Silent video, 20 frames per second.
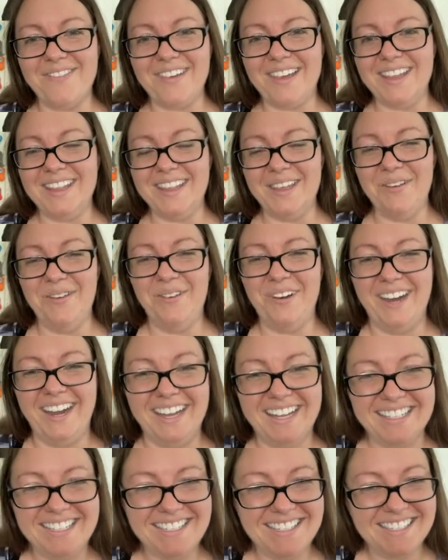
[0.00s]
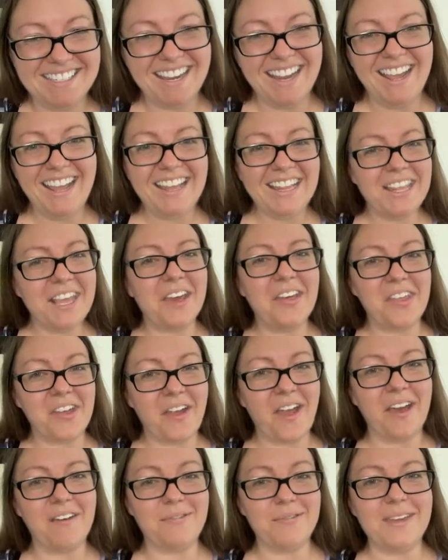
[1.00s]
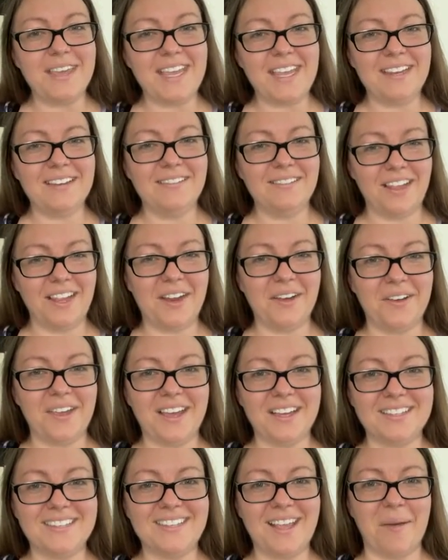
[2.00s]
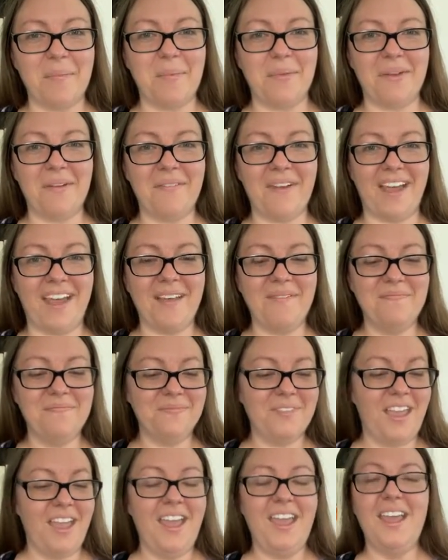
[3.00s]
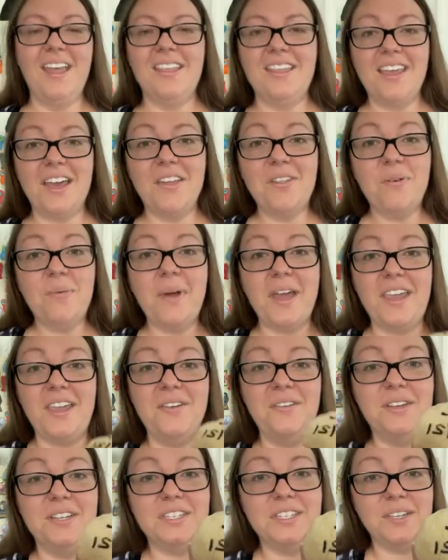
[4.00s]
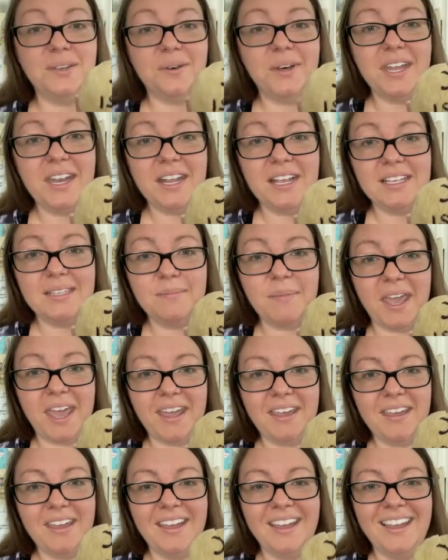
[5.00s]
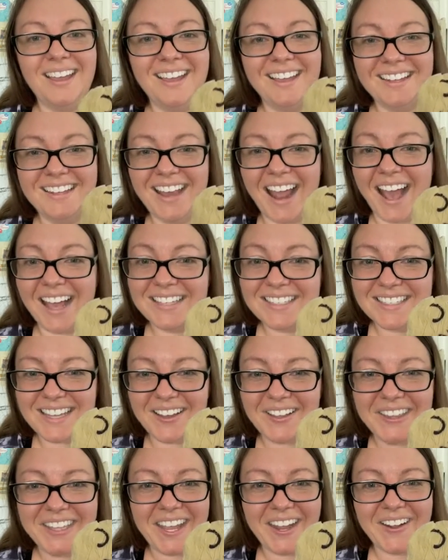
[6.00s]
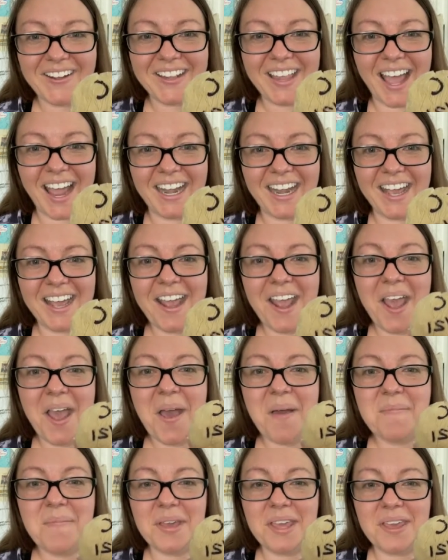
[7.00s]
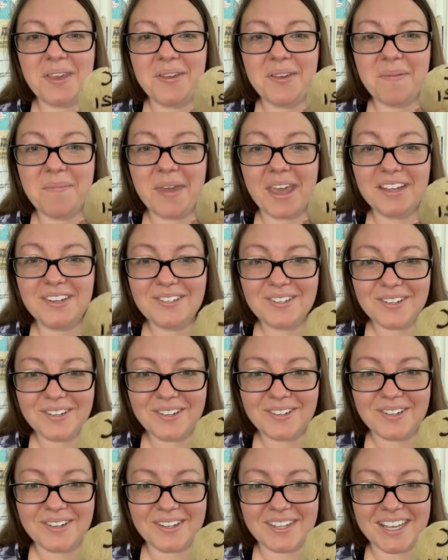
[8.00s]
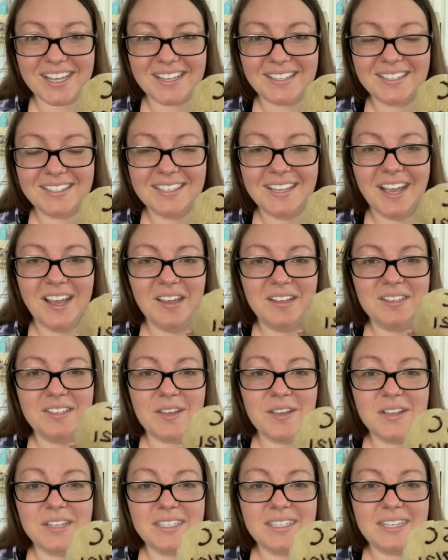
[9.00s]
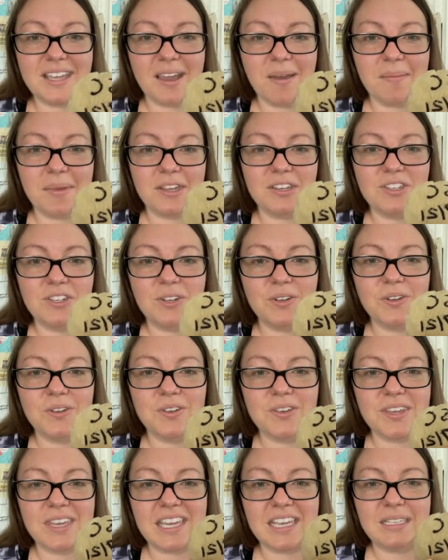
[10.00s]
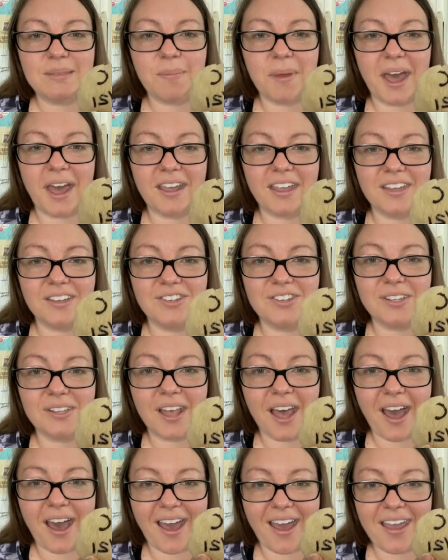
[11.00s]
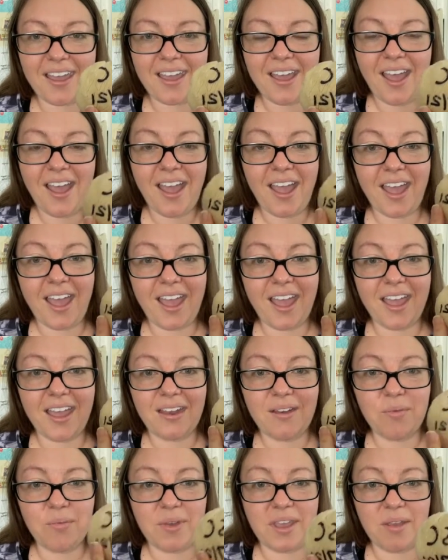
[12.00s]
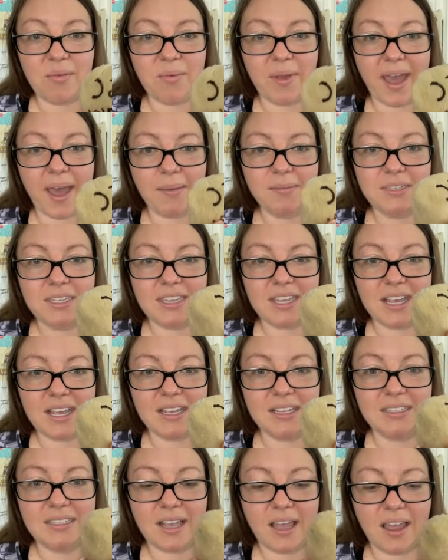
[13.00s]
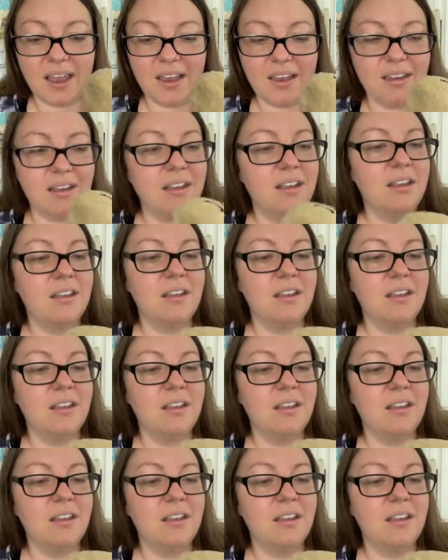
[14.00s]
in the fridge. The other half we eat, you know, you gotta sample it, right? The other way you can do it is make, not South Carolina, but you can make sugar cookies. So you can see I made sugar cookies back in July, and we wrapped these in